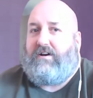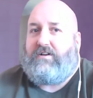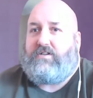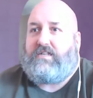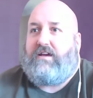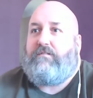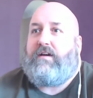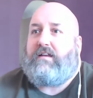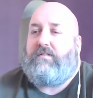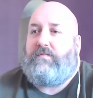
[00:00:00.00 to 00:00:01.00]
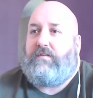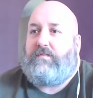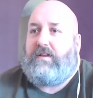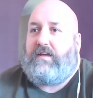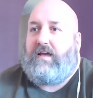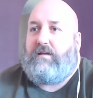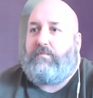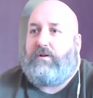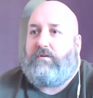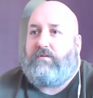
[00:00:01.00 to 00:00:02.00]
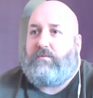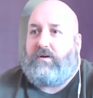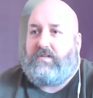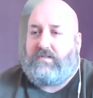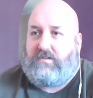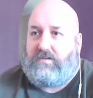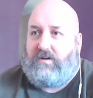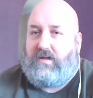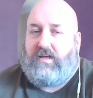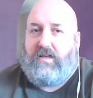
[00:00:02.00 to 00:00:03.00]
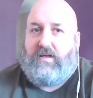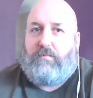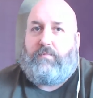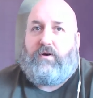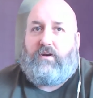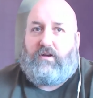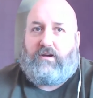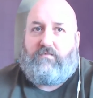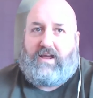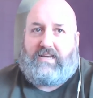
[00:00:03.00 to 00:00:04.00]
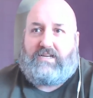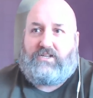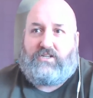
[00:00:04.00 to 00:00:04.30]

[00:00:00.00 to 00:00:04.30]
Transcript: I just get factor 50 and put it on twice because I burn like a radish.